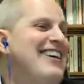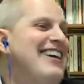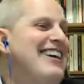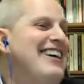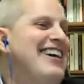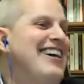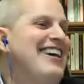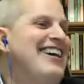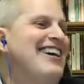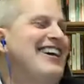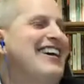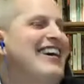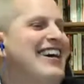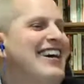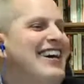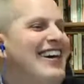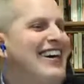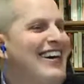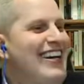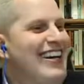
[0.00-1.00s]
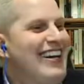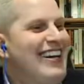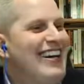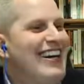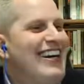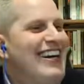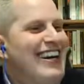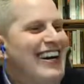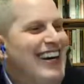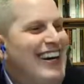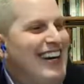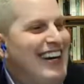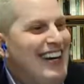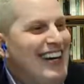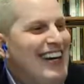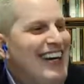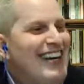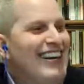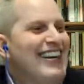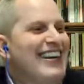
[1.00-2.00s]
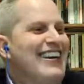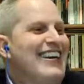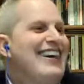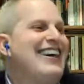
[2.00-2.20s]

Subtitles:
This person isn't speaking.